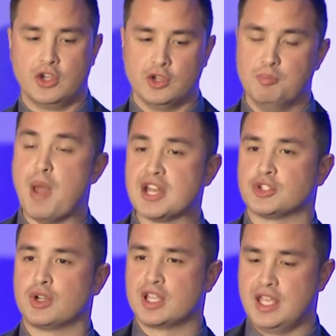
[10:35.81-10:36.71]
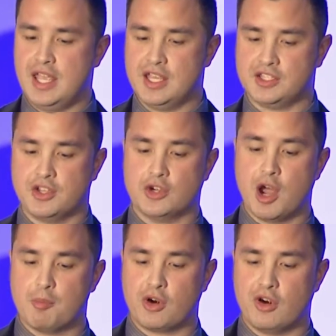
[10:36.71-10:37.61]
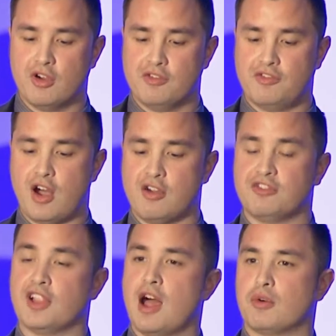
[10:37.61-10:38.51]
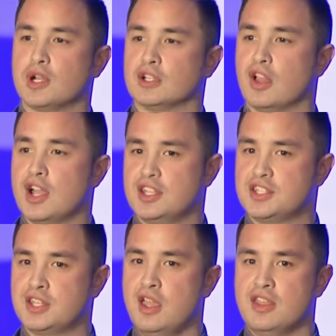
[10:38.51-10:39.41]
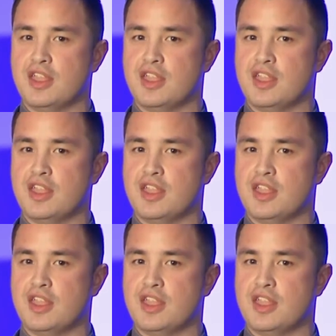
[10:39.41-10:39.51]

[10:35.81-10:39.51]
good metric is their number of flowering lights